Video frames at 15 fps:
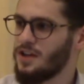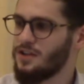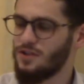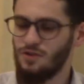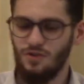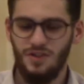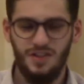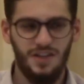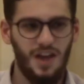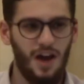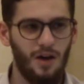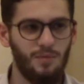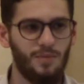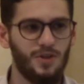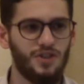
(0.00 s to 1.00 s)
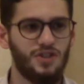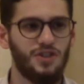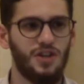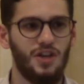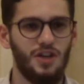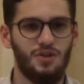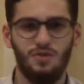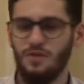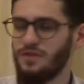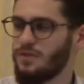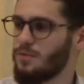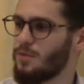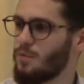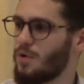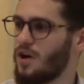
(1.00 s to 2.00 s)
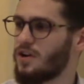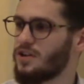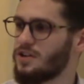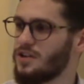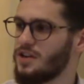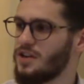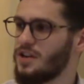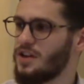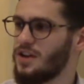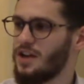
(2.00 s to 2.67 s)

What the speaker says: Did you see how much he took from the water?